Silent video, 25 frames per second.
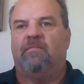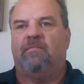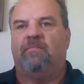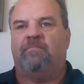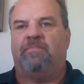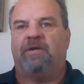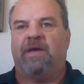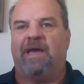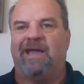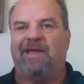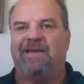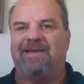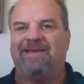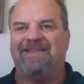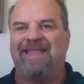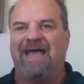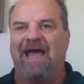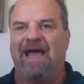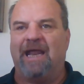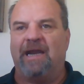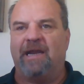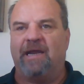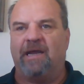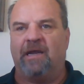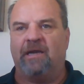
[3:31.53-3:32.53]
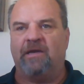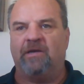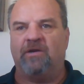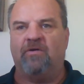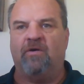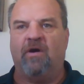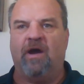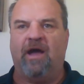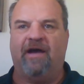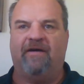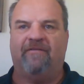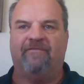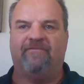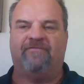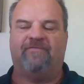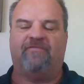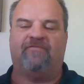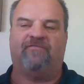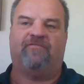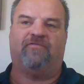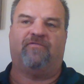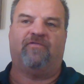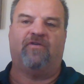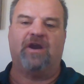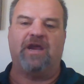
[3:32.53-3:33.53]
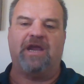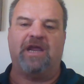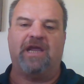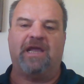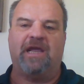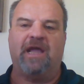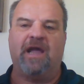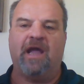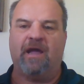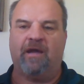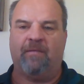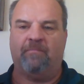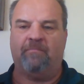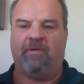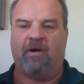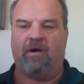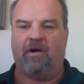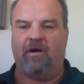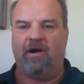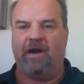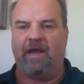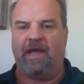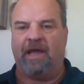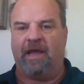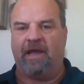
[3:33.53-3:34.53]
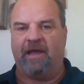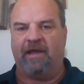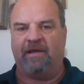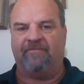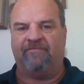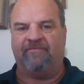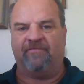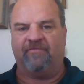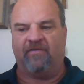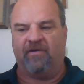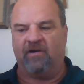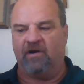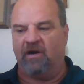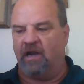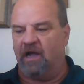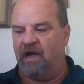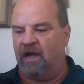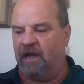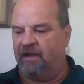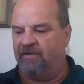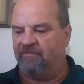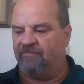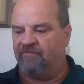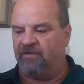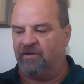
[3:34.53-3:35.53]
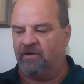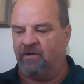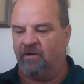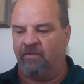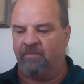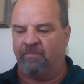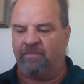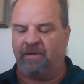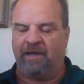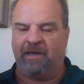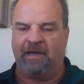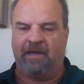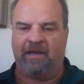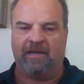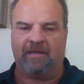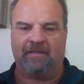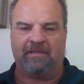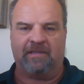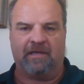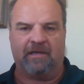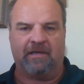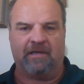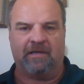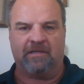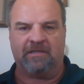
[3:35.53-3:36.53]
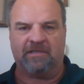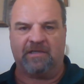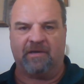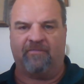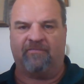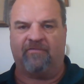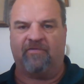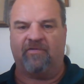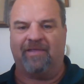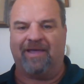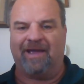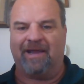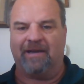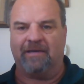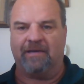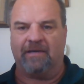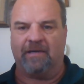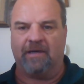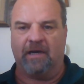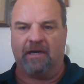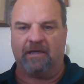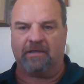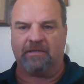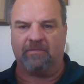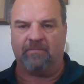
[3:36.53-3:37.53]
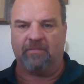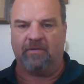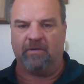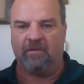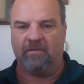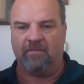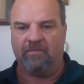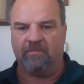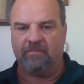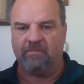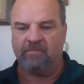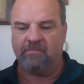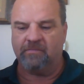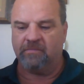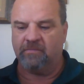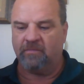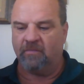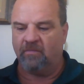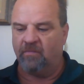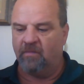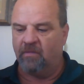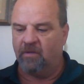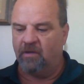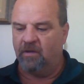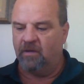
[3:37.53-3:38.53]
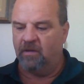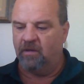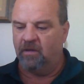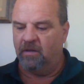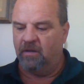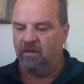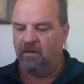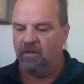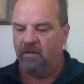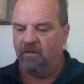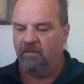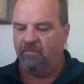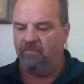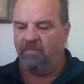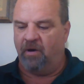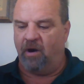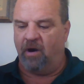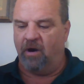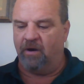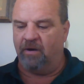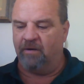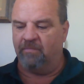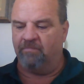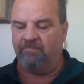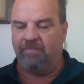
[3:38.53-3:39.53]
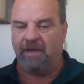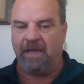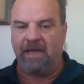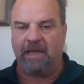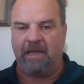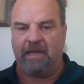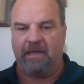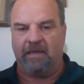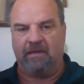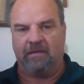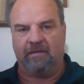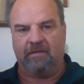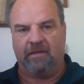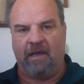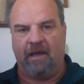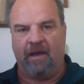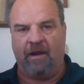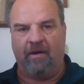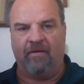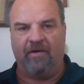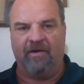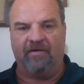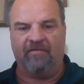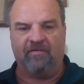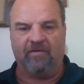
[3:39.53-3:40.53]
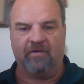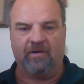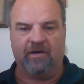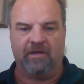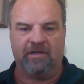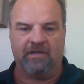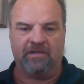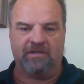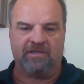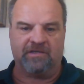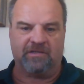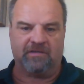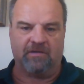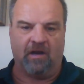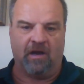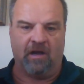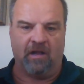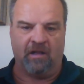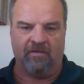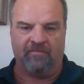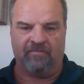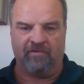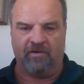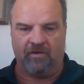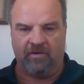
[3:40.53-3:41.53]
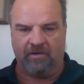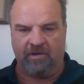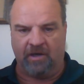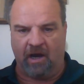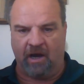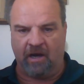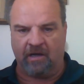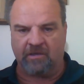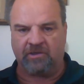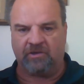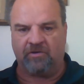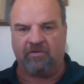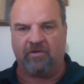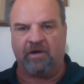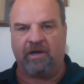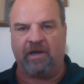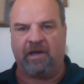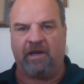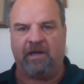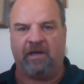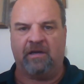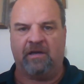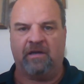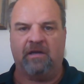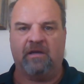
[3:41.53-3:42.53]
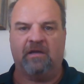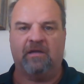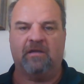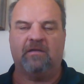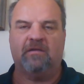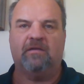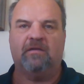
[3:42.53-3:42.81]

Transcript: Paid that in, you have free Part A for life. You don't pay anything except for that deductible. Part B, however, is all of your doctoring,